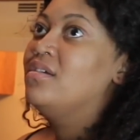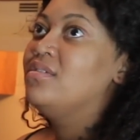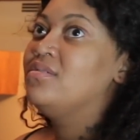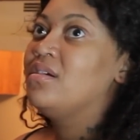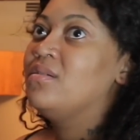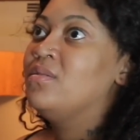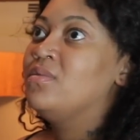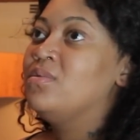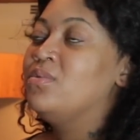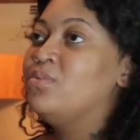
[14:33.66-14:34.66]
you
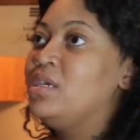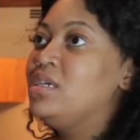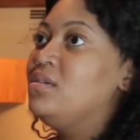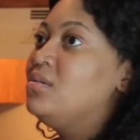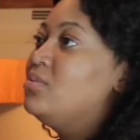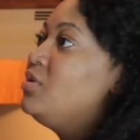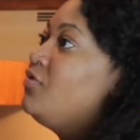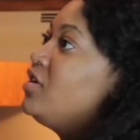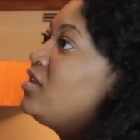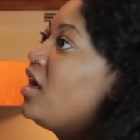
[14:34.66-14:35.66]
know, we we
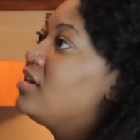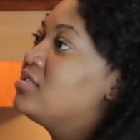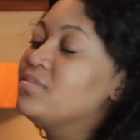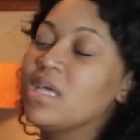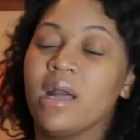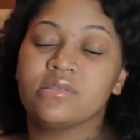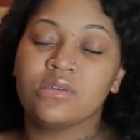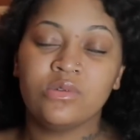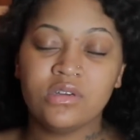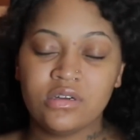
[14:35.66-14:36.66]
feel like sometimes
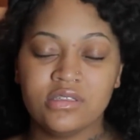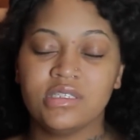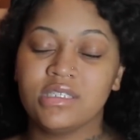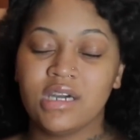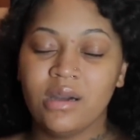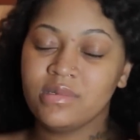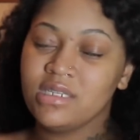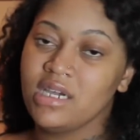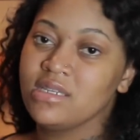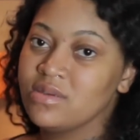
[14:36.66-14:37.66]
the world is coming
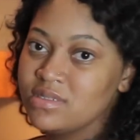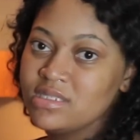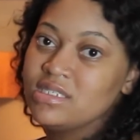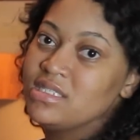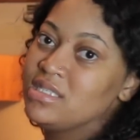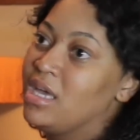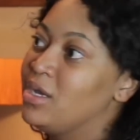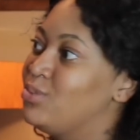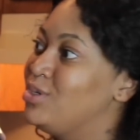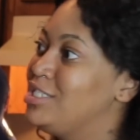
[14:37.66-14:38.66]
down on us.
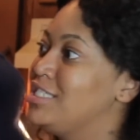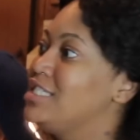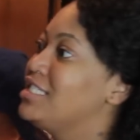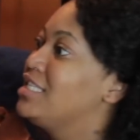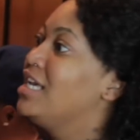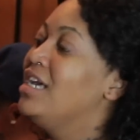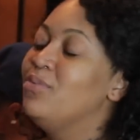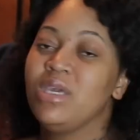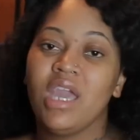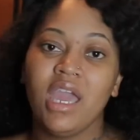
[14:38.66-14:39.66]
We just
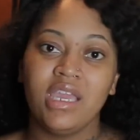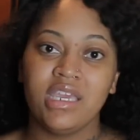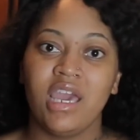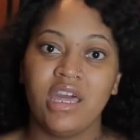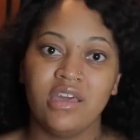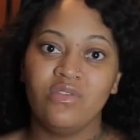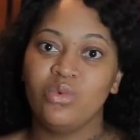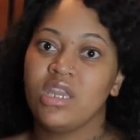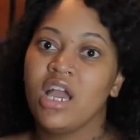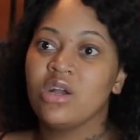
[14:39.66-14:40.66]
we can't get out of it.
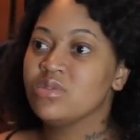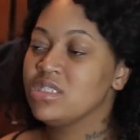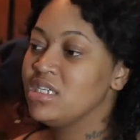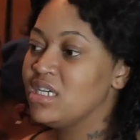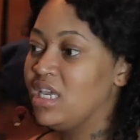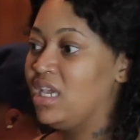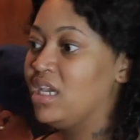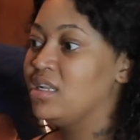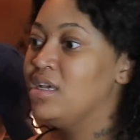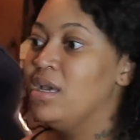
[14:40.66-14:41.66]
We're not gonna see an
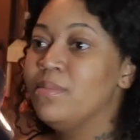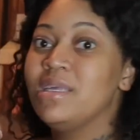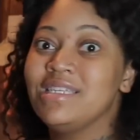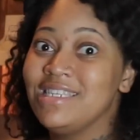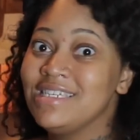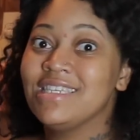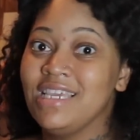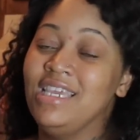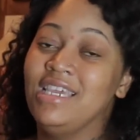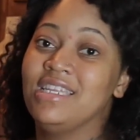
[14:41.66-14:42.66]
end, but it is an
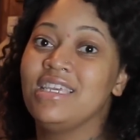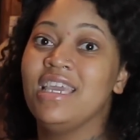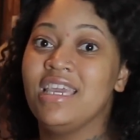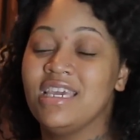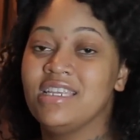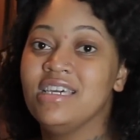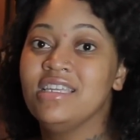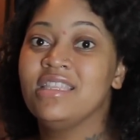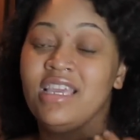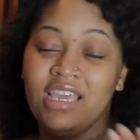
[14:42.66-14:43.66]
end. And
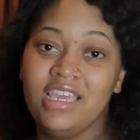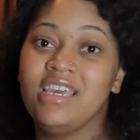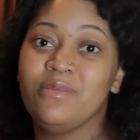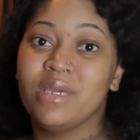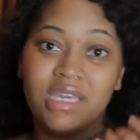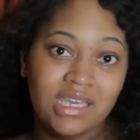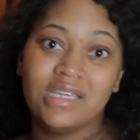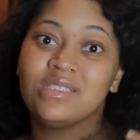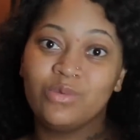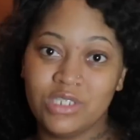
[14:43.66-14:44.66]
the end
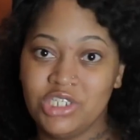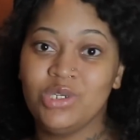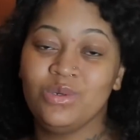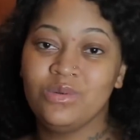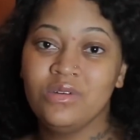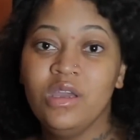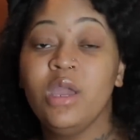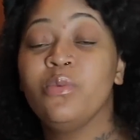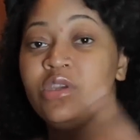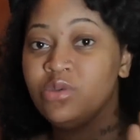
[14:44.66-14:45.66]
begins with you.
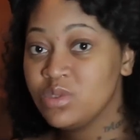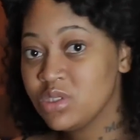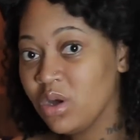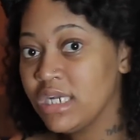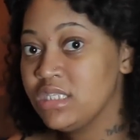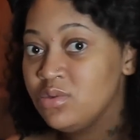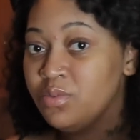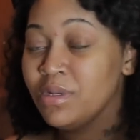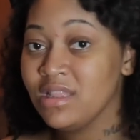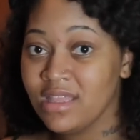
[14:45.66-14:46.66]
And when you start to
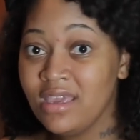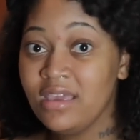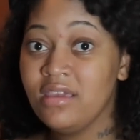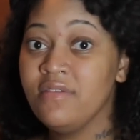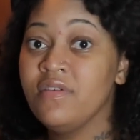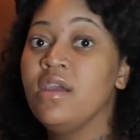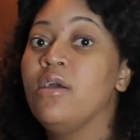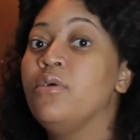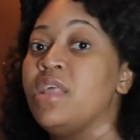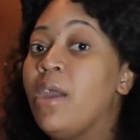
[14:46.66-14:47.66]
believe
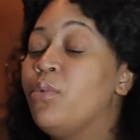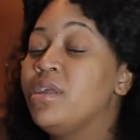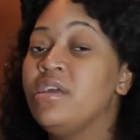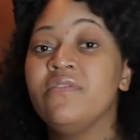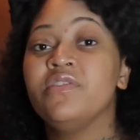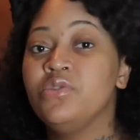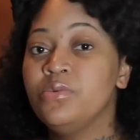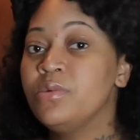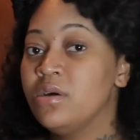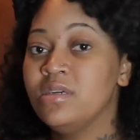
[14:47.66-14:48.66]
that whatever you
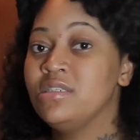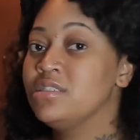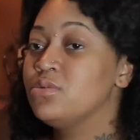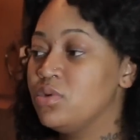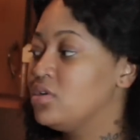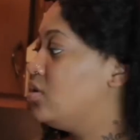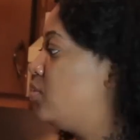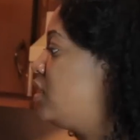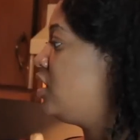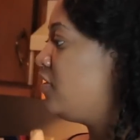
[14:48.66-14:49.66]
want in this world,
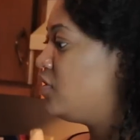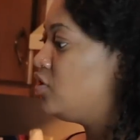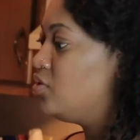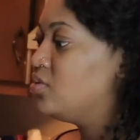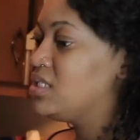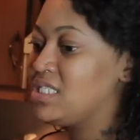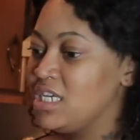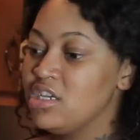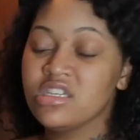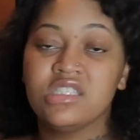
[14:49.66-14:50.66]
whatever you
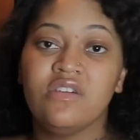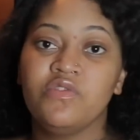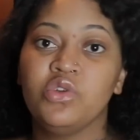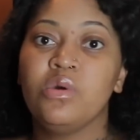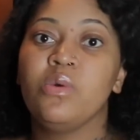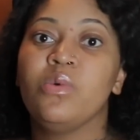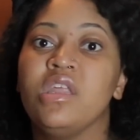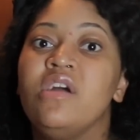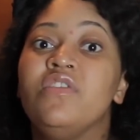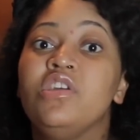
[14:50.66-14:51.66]
see yourself doing,
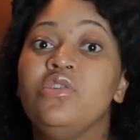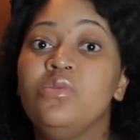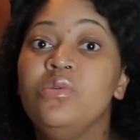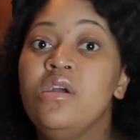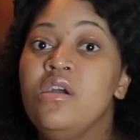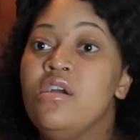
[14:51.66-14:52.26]
whatever you